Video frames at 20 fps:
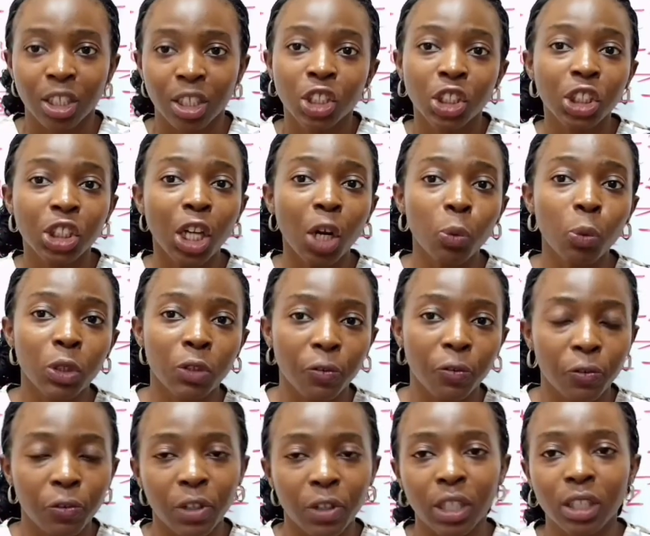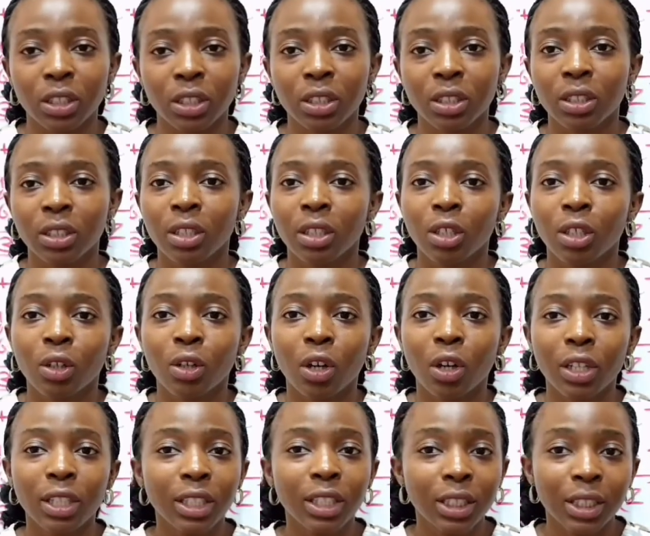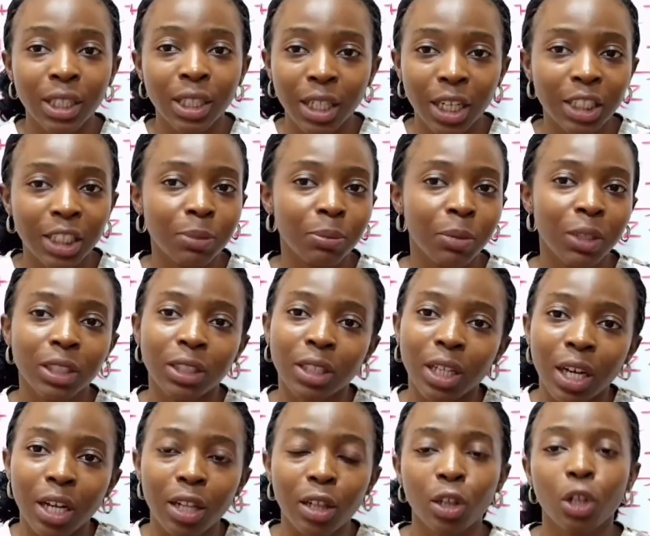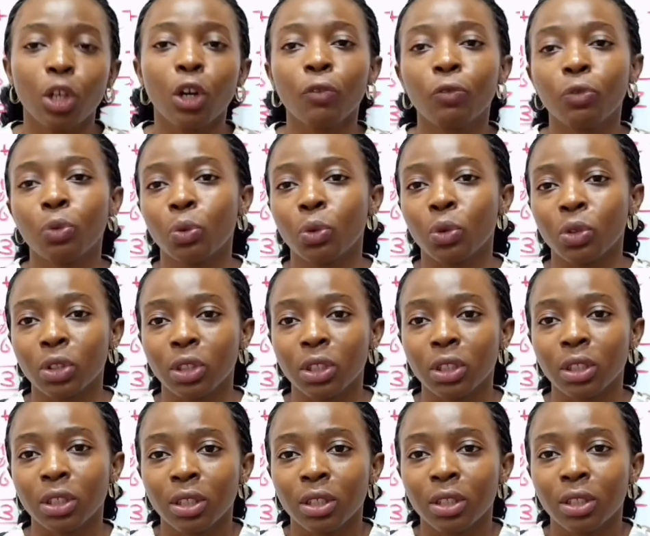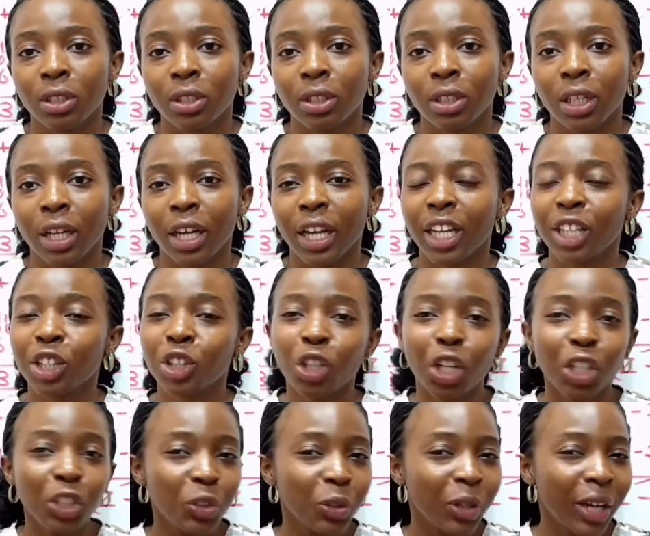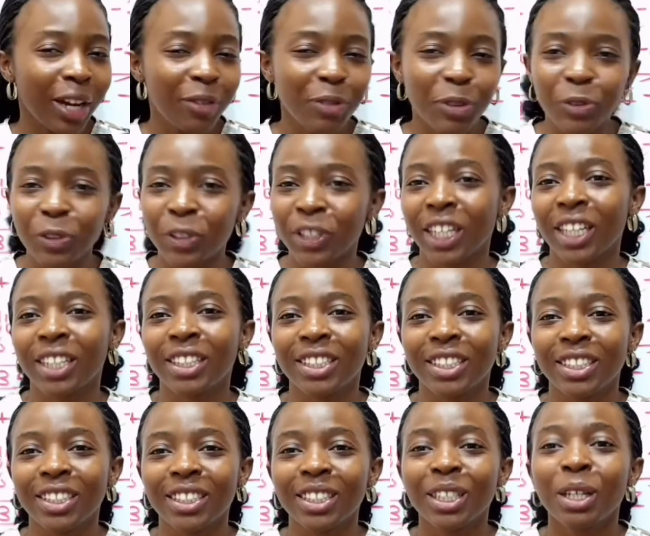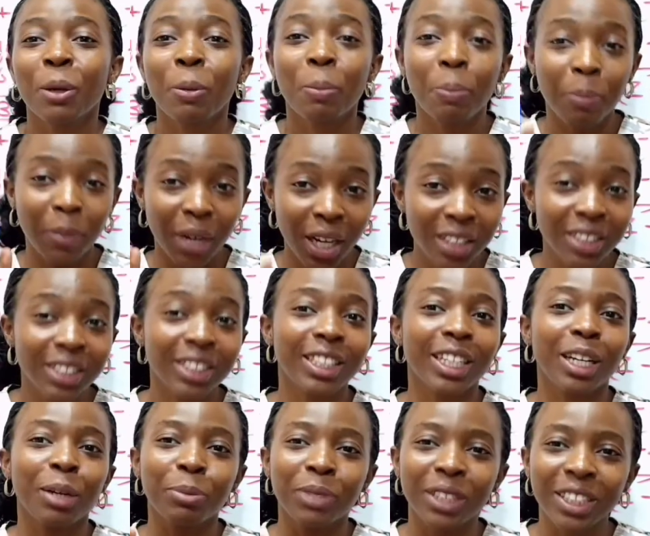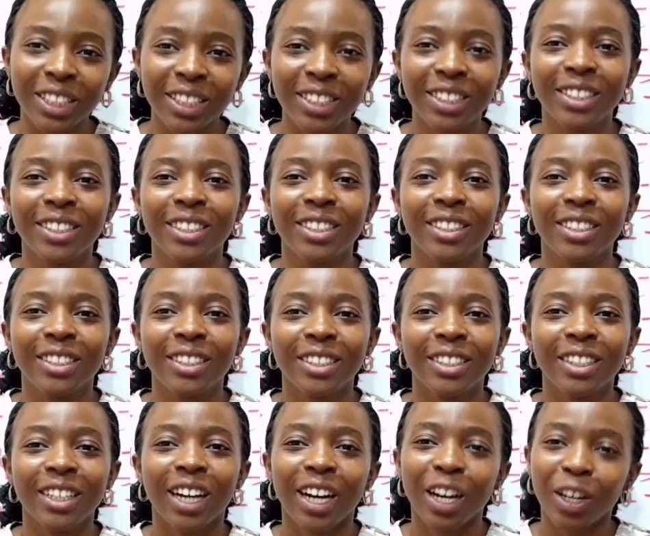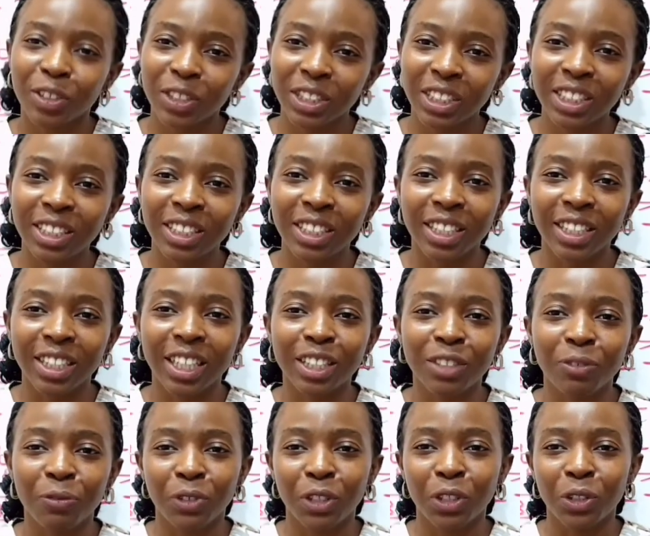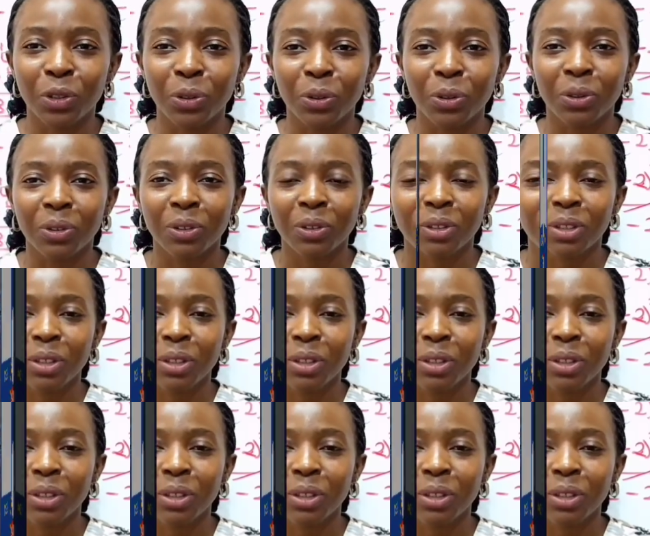Share with friends, colleagues, classmates, and loved ones. And don't you ever forget this. Maths can be easy. I'll see you in the next video.